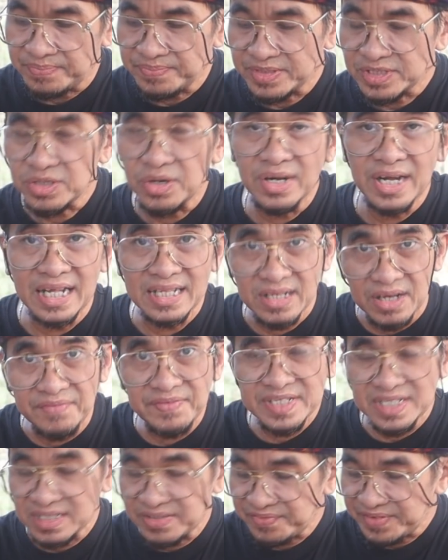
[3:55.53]
so got
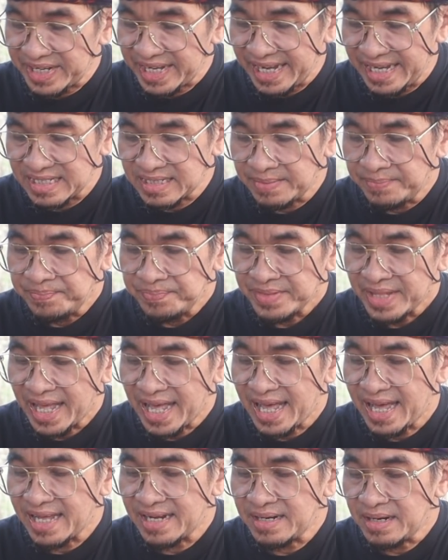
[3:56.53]
COVID certificate,
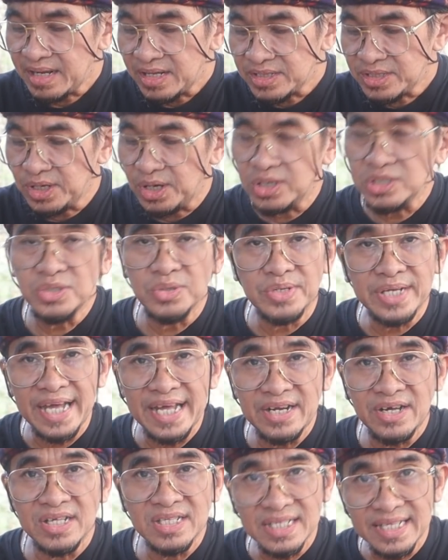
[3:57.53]
and those who
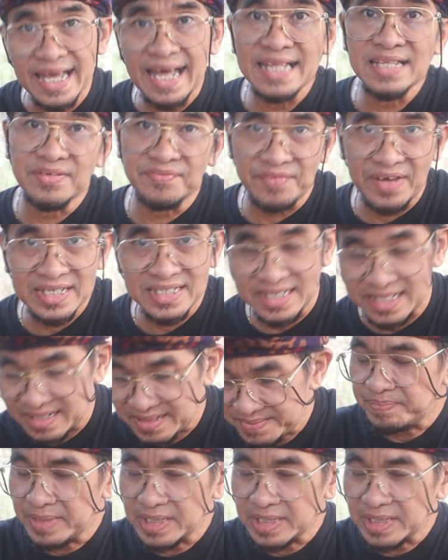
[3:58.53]
cannot get the vaccine.